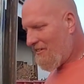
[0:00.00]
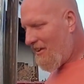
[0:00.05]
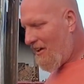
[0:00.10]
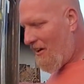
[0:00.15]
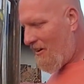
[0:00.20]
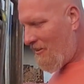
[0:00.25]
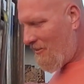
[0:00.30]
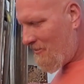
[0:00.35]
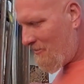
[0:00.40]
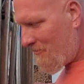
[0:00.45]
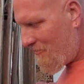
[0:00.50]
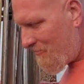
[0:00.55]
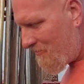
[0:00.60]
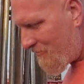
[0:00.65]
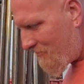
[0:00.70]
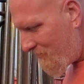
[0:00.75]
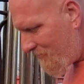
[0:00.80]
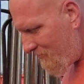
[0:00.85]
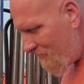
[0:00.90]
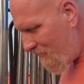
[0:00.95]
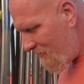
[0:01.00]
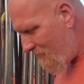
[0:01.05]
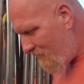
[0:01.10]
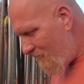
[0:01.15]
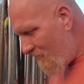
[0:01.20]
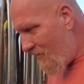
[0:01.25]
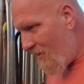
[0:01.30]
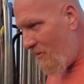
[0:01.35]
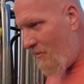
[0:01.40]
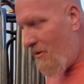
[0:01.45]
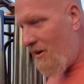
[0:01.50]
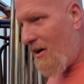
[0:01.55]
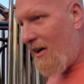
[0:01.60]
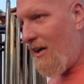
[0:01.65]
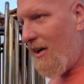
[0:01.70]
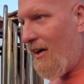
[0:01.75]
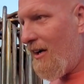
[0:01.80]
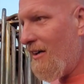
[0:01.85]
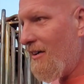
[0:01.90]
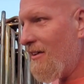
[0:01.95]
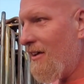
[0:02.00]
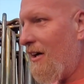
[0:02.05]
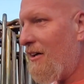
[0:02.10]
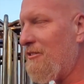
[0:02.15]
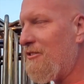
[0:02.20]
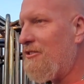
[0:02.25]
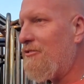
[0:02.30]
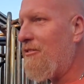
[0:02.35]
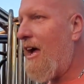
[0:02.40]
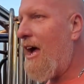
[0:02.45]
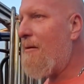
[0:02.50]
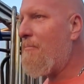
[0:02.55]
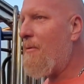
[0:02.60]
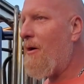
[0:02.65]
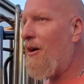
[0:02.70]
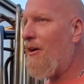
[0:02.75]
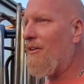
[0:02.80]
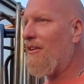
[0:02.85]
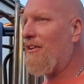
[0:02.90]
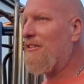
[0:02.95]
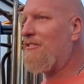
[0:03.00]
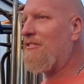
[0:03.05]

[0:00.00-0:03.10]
So we're gonna unstrap all this